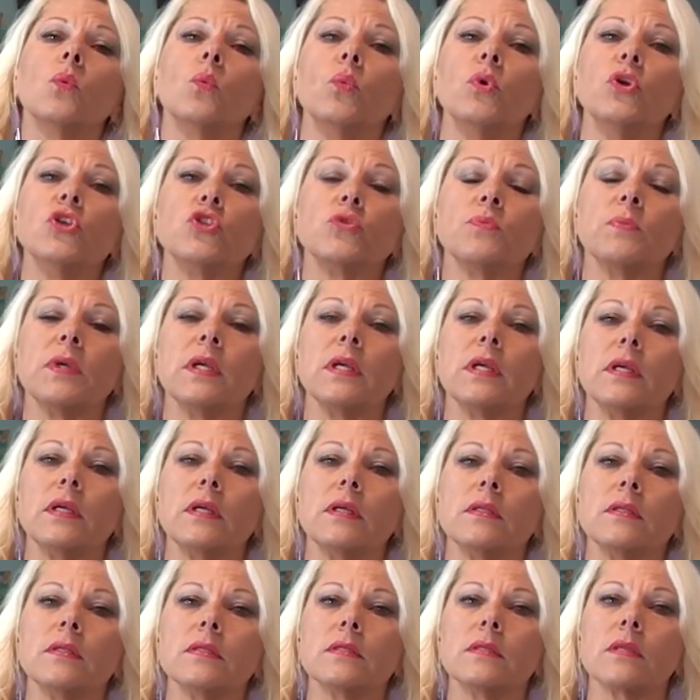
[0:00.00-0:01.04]
which
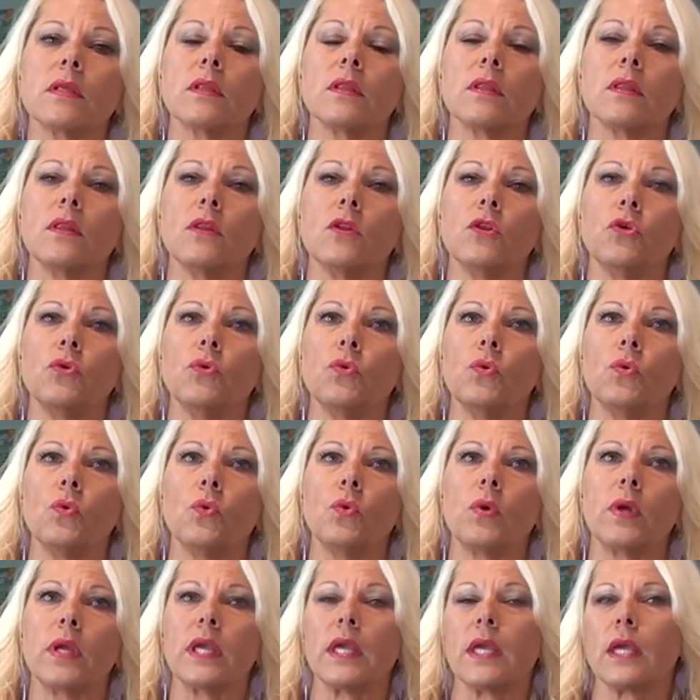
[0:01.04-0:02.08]
means
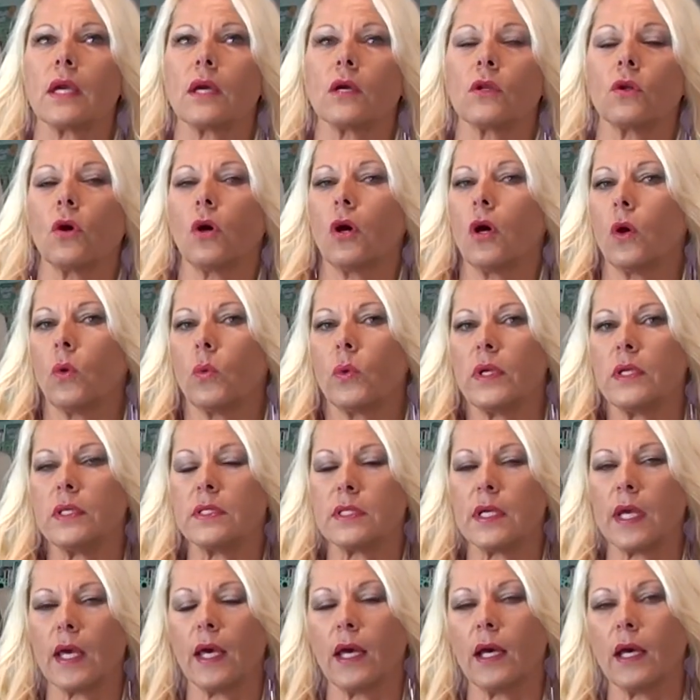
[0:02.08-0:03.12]
you can't
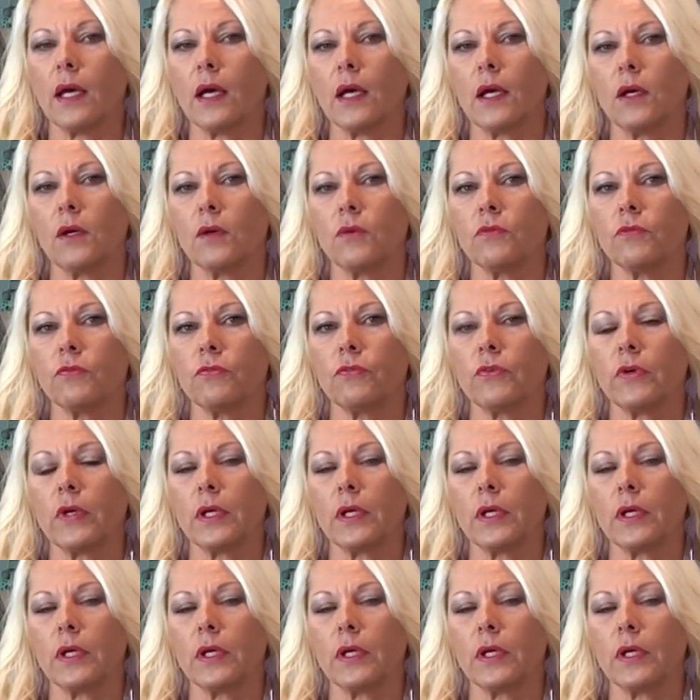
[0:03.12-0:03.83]
always have